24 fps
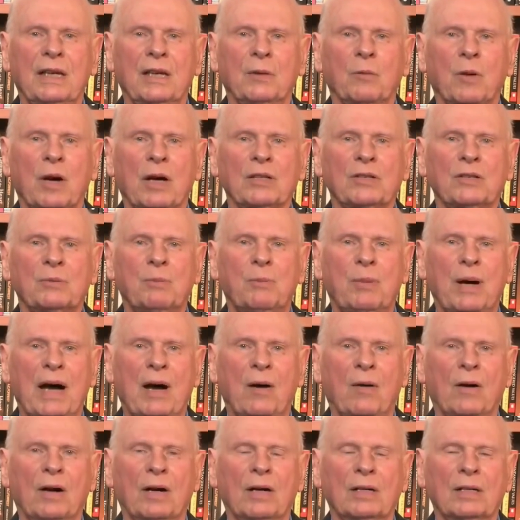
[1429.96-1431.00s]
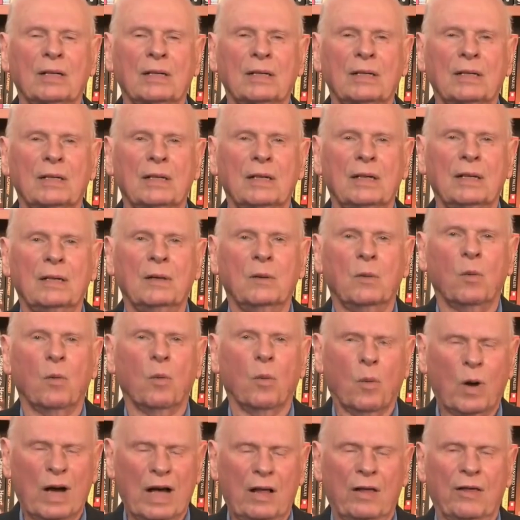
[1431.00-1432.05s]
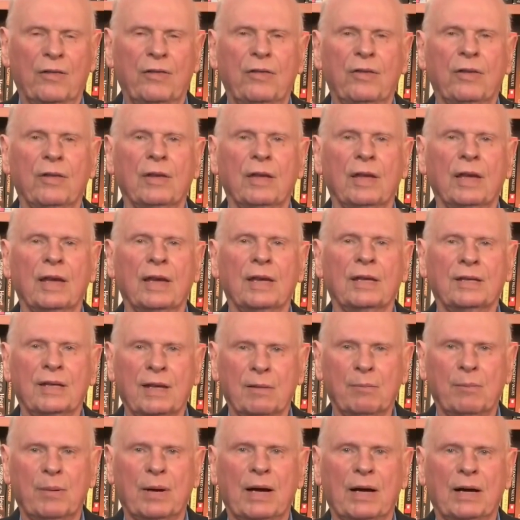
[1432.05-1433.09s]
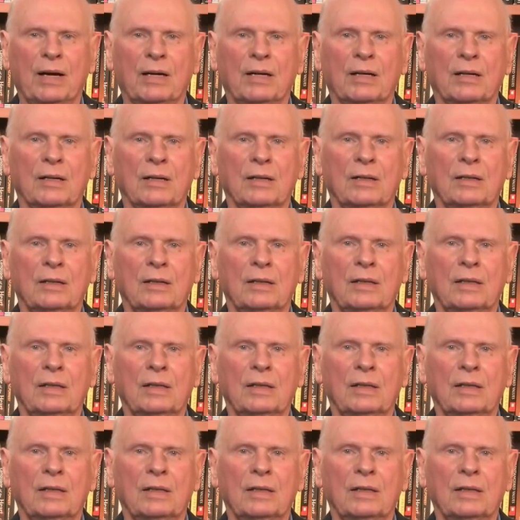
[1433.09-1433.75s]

It wants power, wealth, and empire.